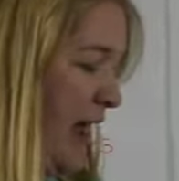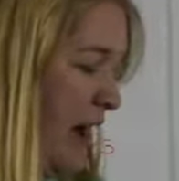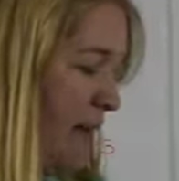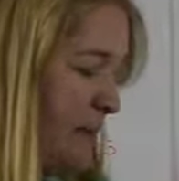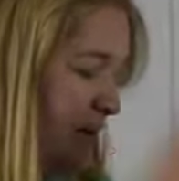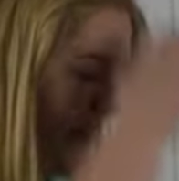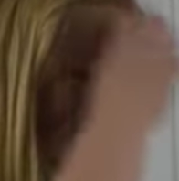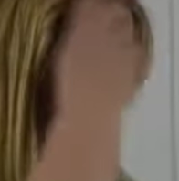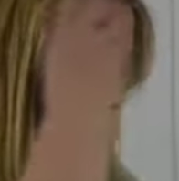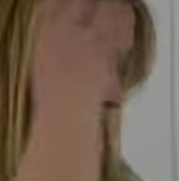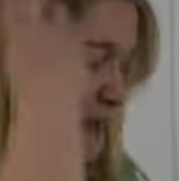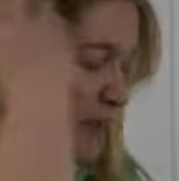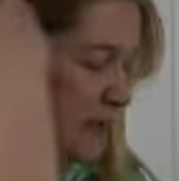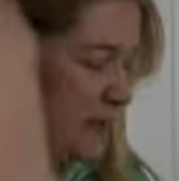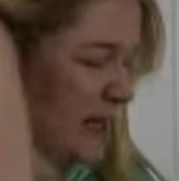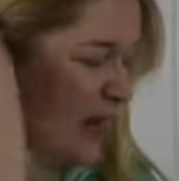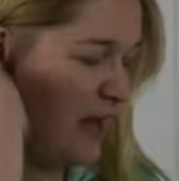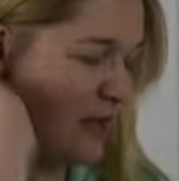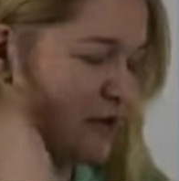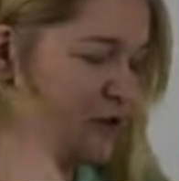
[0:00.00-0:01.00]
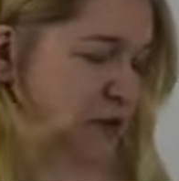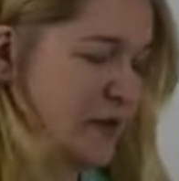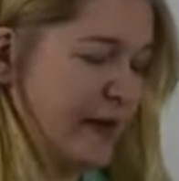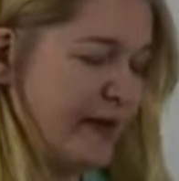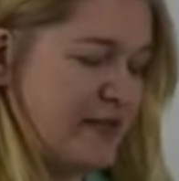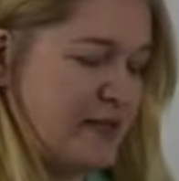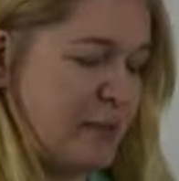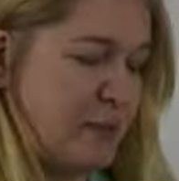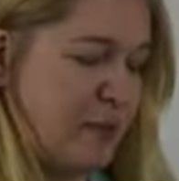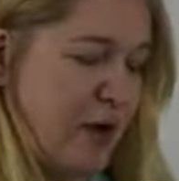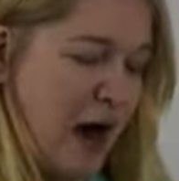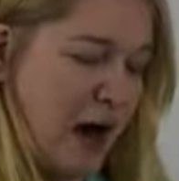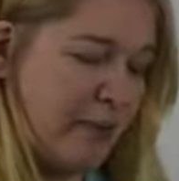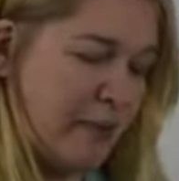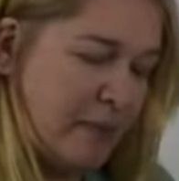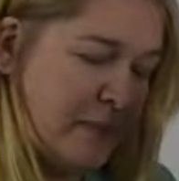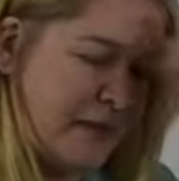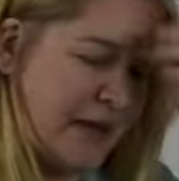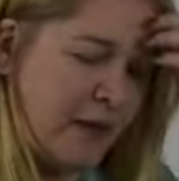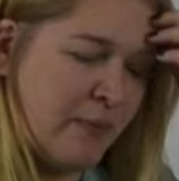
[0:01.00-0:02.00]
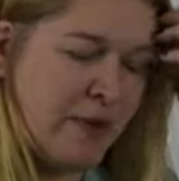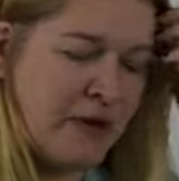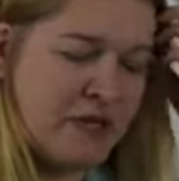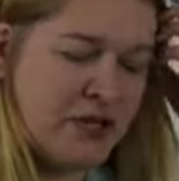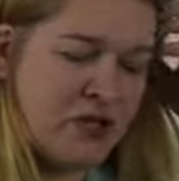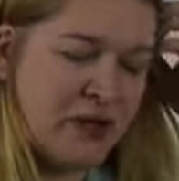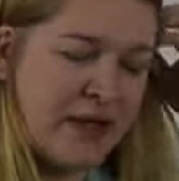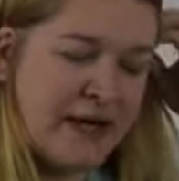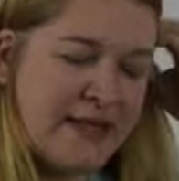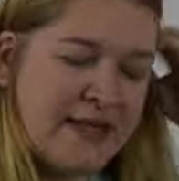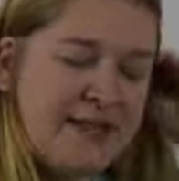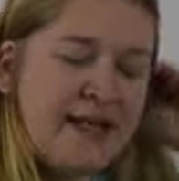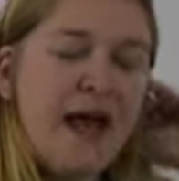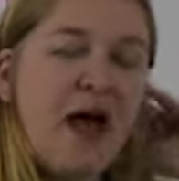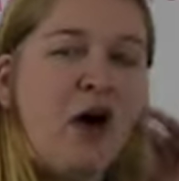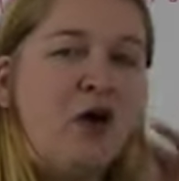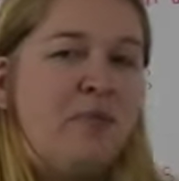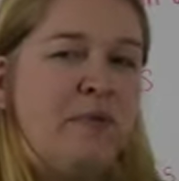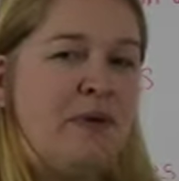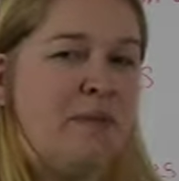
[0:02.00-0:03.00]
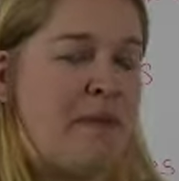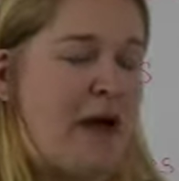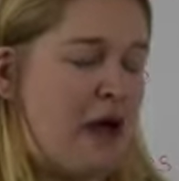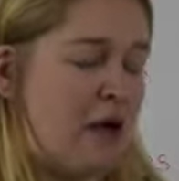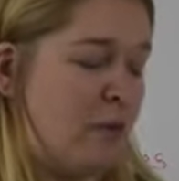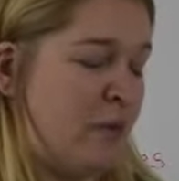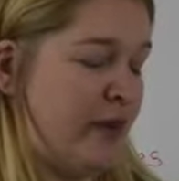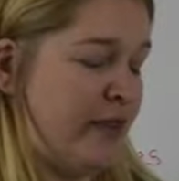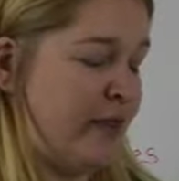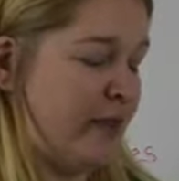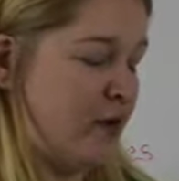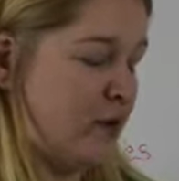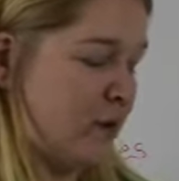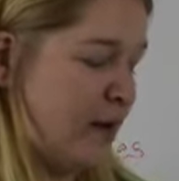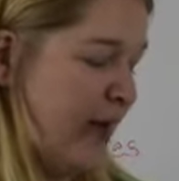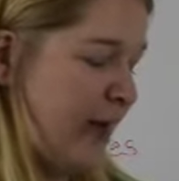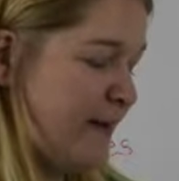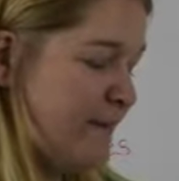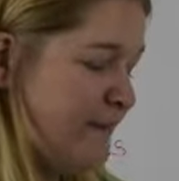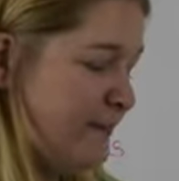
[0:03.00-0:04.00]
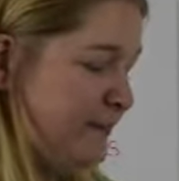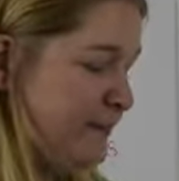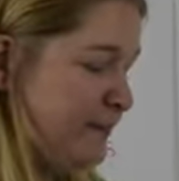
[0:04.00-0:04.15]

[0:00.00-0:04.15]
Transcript: I'm going to tell you guys a problem, and I want you guys to help me with it, okay?